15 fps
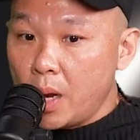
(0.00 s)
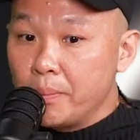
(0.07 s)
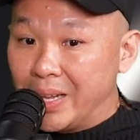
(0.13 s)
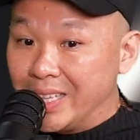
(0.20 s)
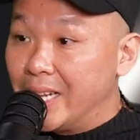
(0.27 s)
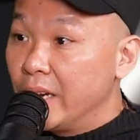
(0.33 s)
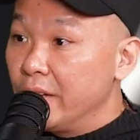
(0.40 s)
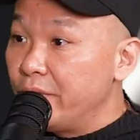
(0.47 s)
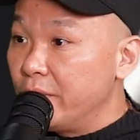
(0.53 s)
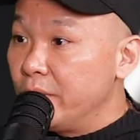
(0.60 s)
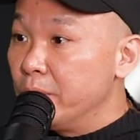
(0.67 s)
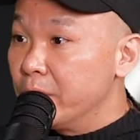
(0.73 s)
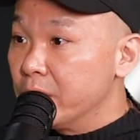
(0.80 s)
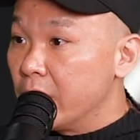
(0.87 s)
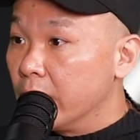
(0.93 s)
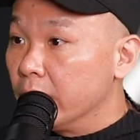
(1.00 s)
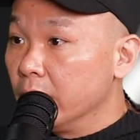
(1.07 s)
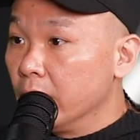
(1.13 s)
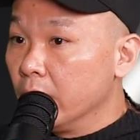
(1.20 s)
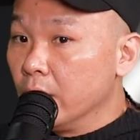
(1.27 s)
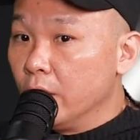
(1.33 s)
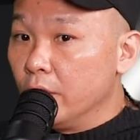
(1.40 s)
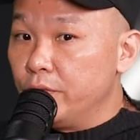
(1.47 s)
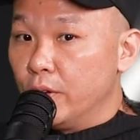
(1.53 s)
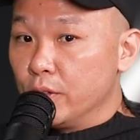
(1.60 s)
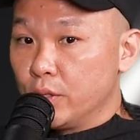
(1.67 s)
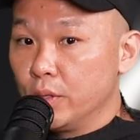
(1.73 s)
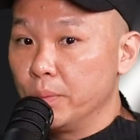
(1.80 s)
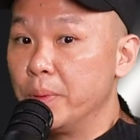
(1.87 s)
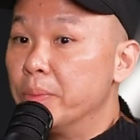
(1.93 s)
But the other 50%
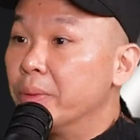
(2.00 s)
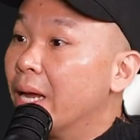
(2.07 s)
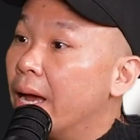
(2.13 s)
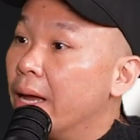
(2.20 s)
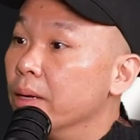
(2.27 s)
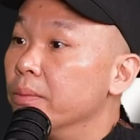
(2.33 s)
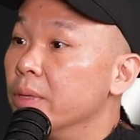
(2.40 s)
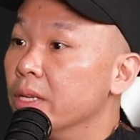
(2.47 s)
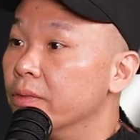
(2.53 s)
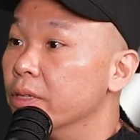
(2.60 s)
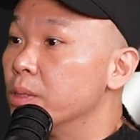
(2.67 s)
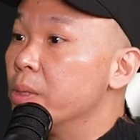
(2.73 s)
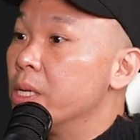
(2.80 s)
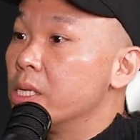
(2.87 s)
falls on the people that hired me in the first